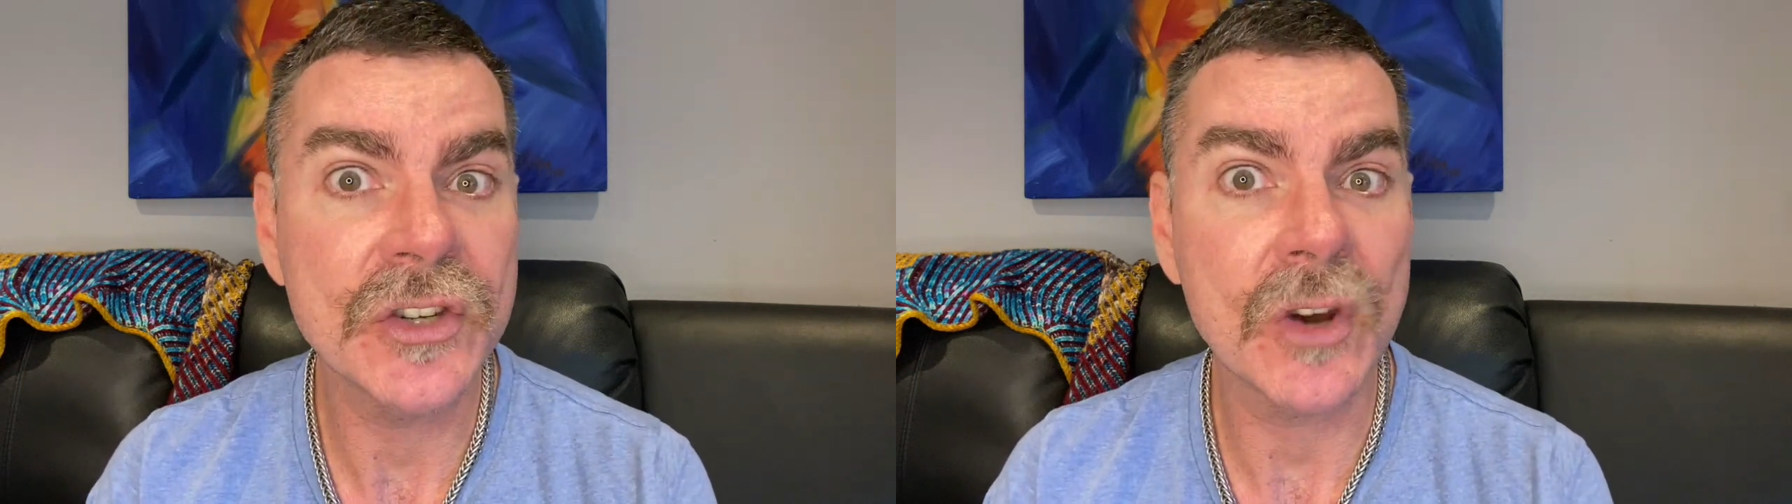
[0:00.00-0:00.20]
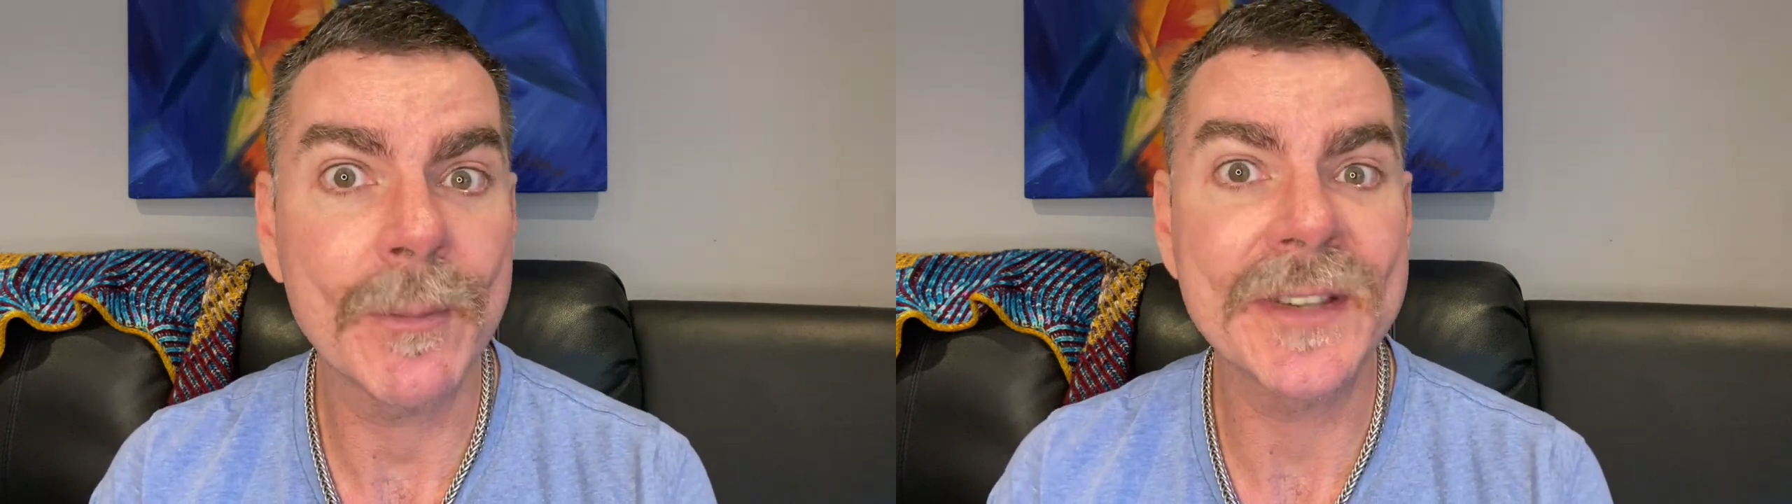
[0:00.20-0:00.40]

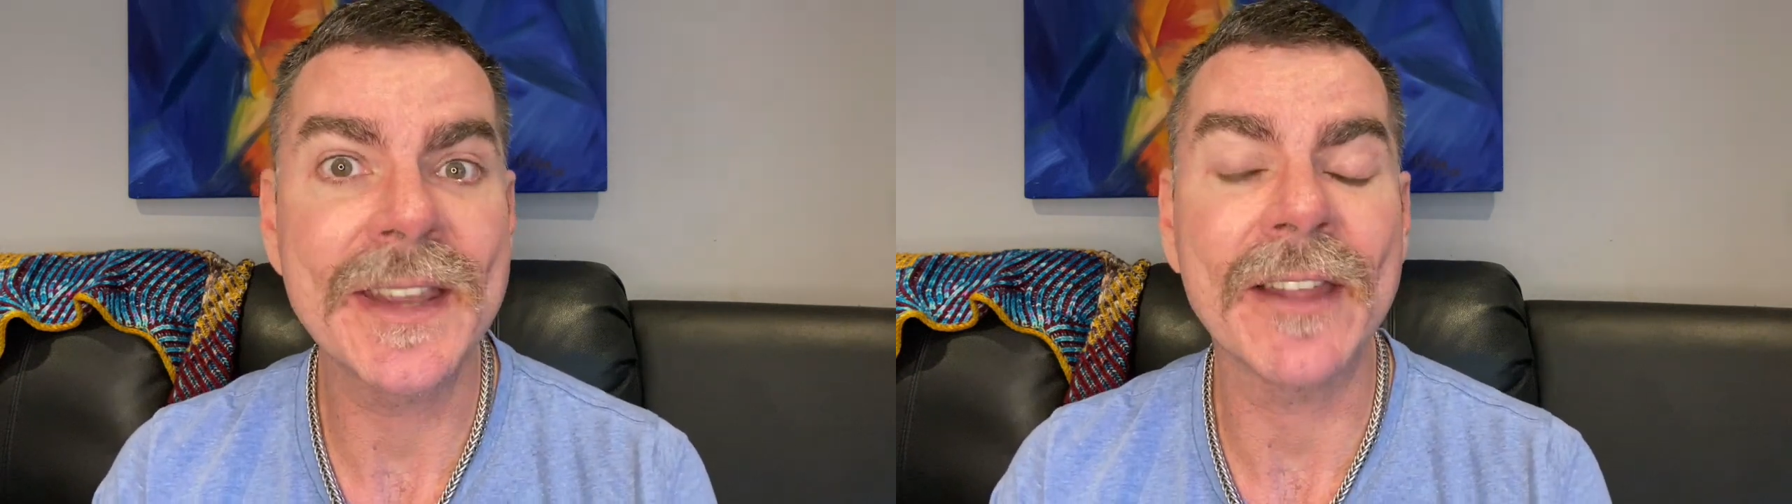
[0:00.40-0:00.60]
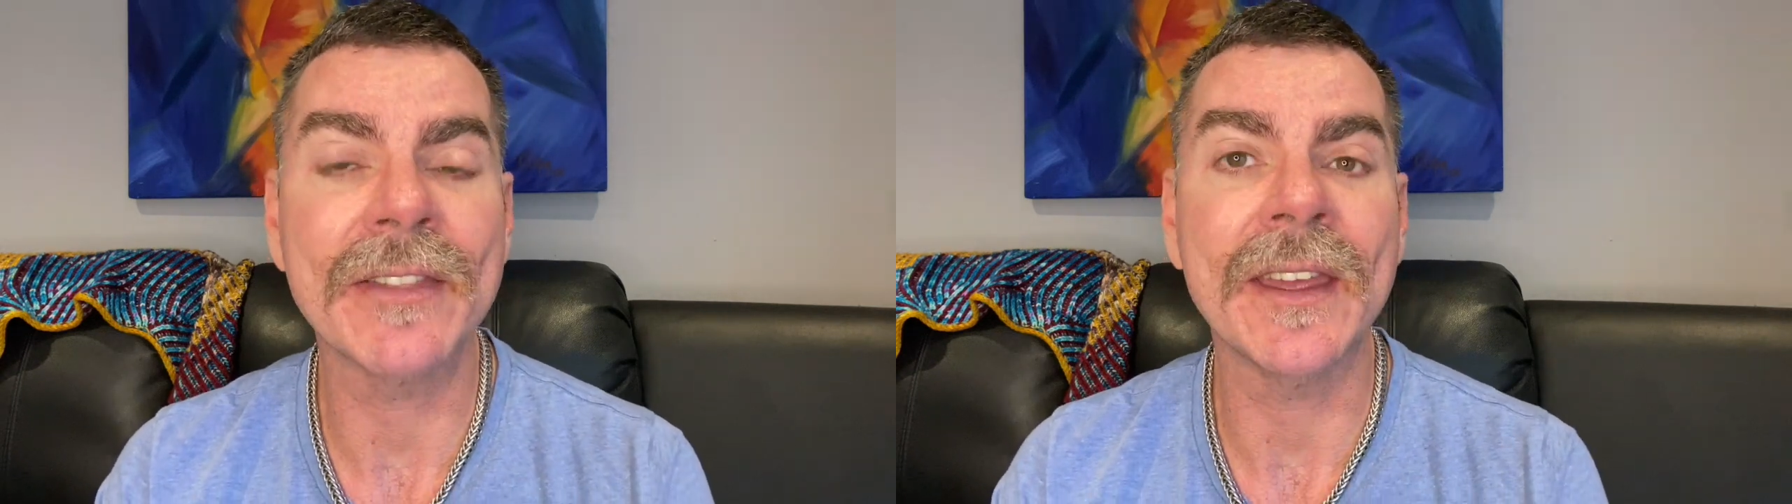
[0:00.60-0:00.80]
shoppers
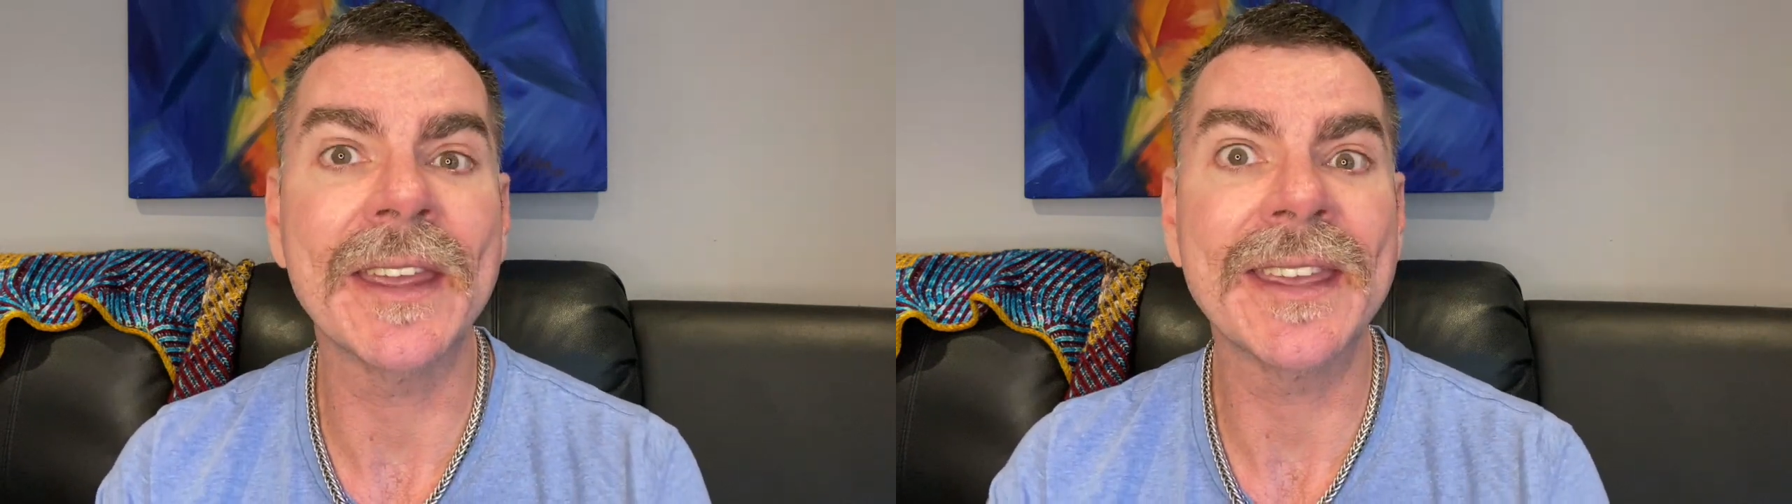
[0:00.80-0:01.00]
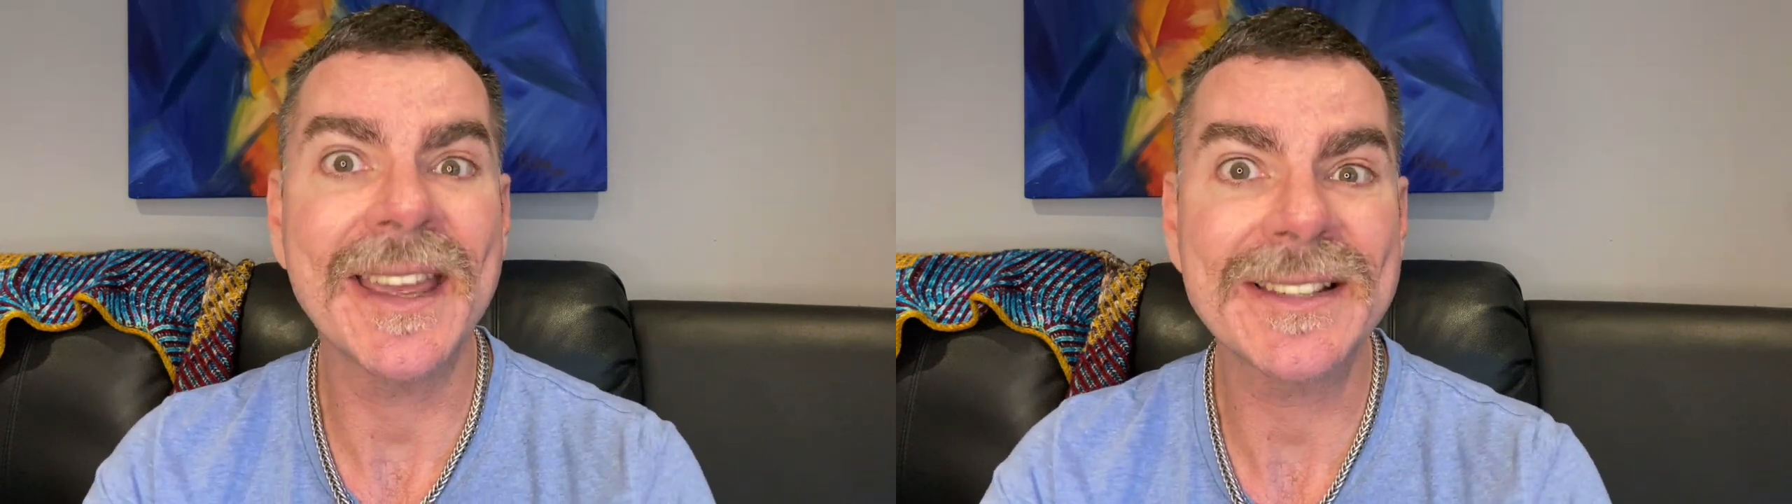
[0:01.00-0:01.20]
out
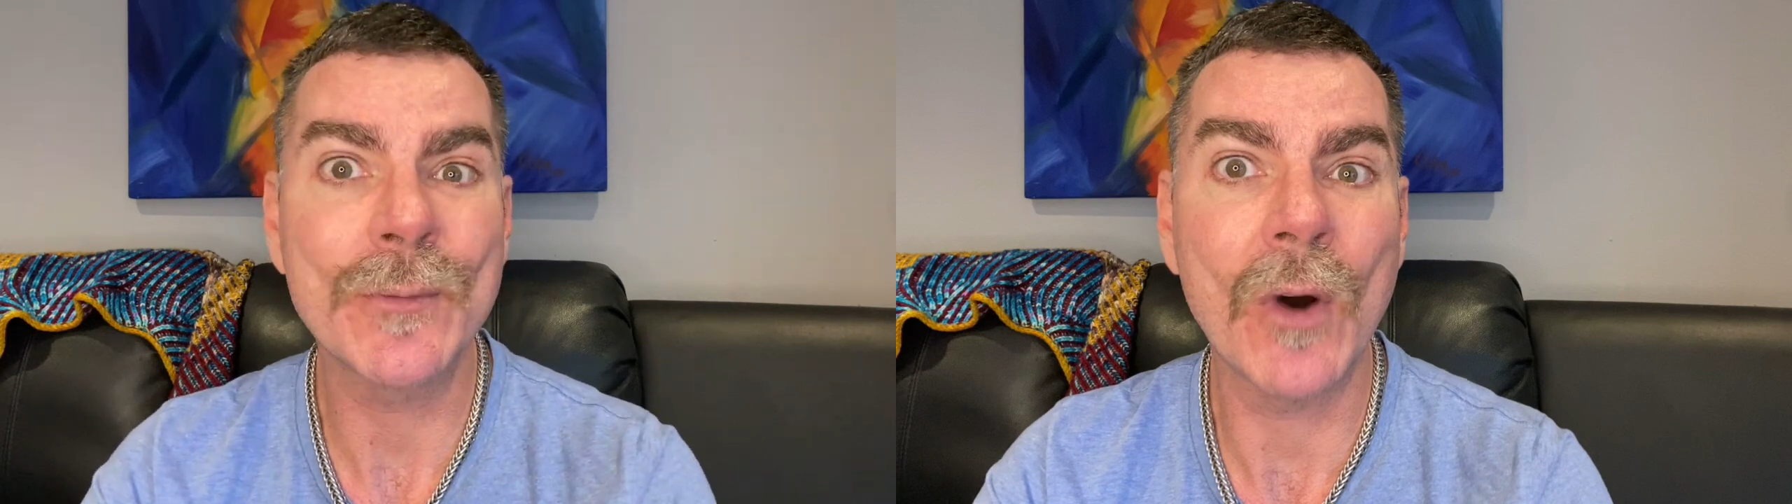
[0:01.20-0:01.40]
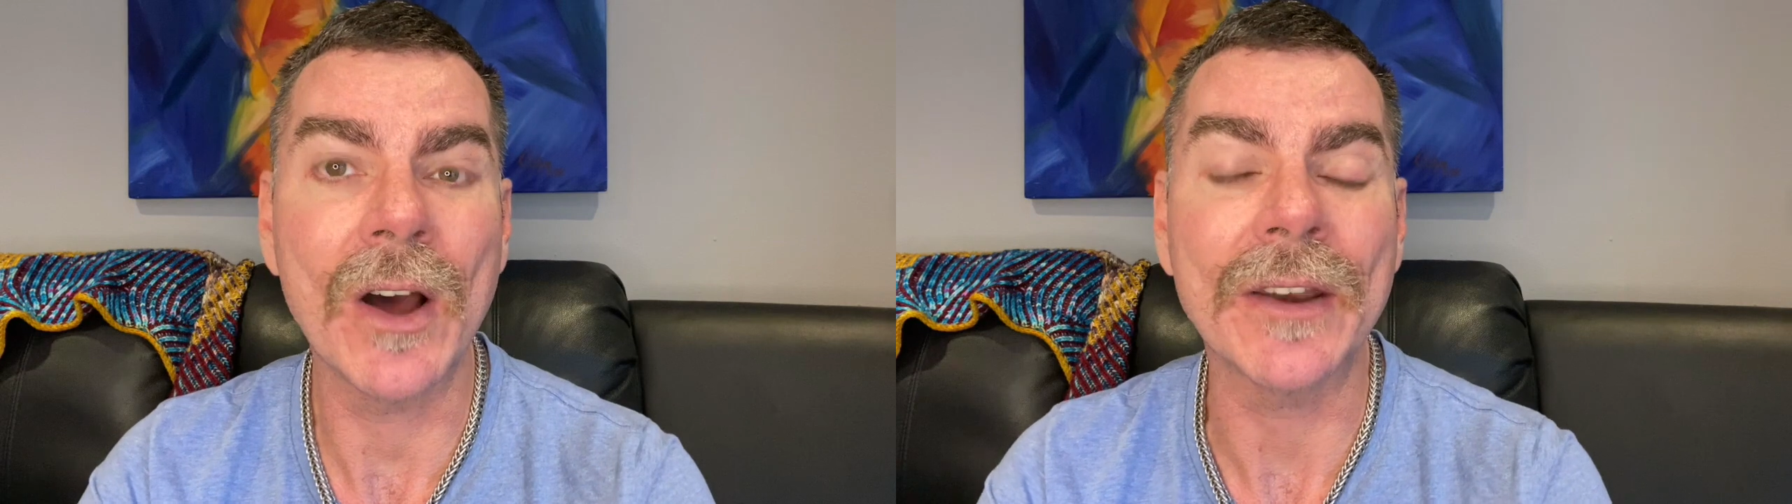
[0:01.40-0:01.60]
there,
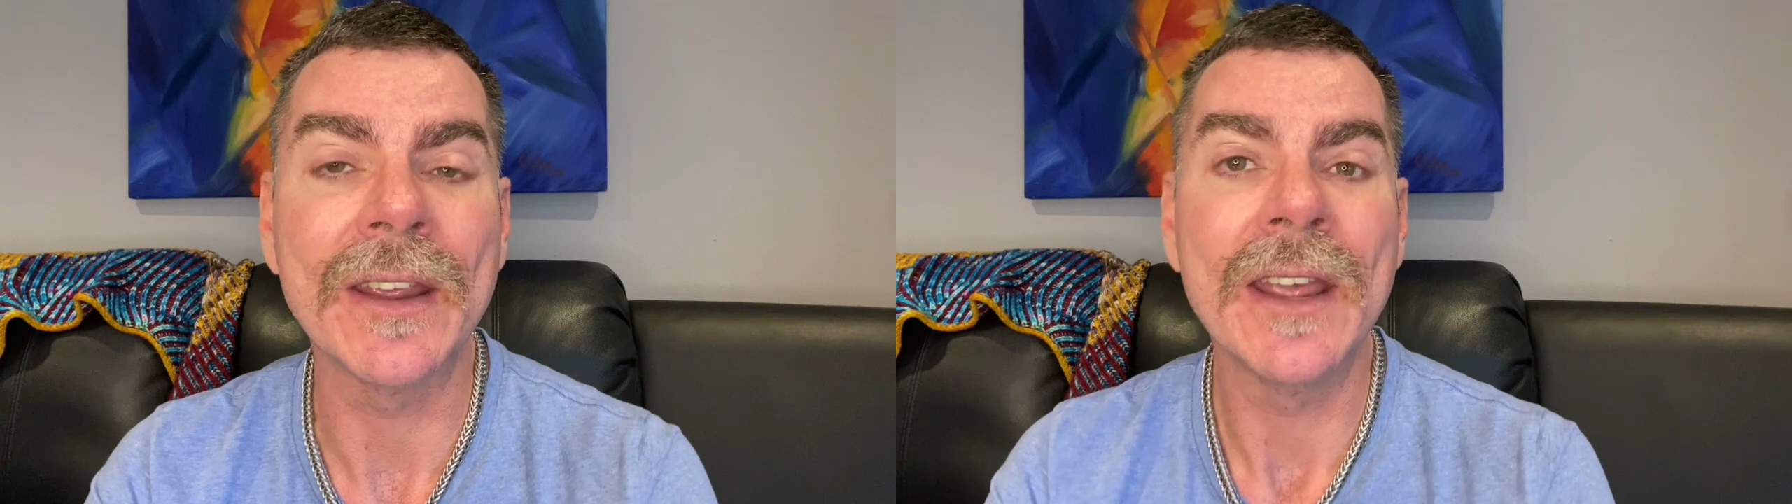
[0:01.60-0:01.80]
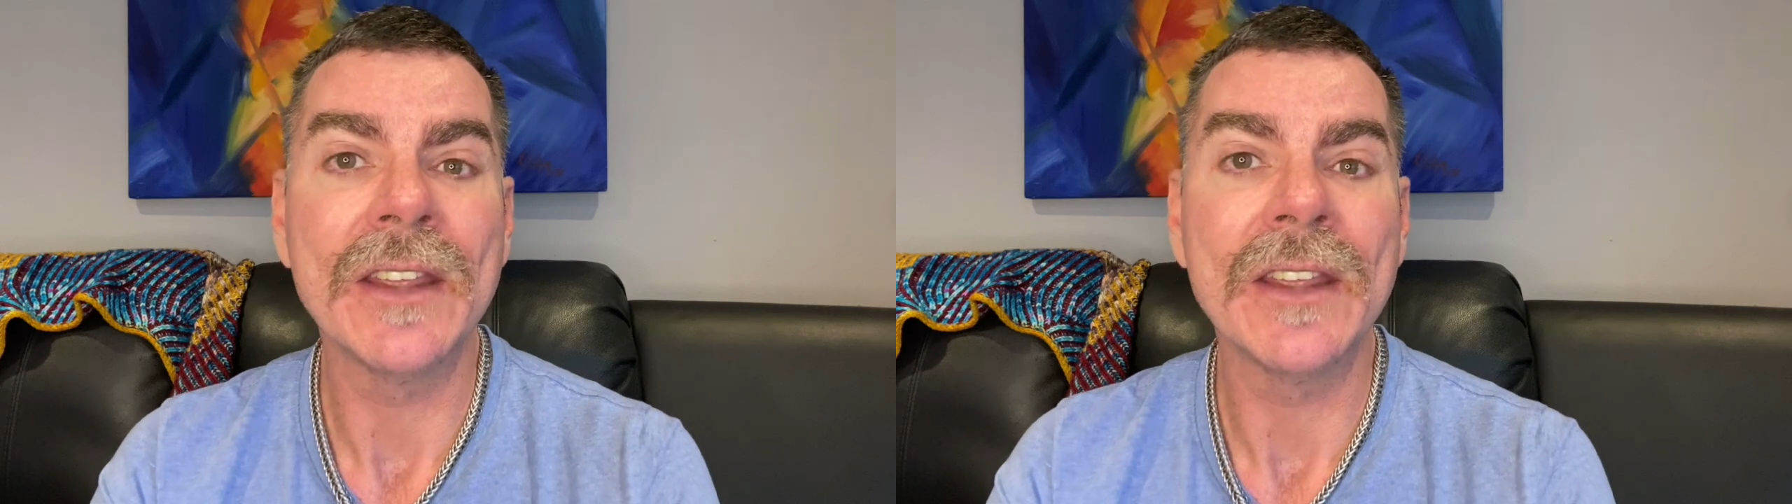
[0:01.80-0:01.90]
guess what?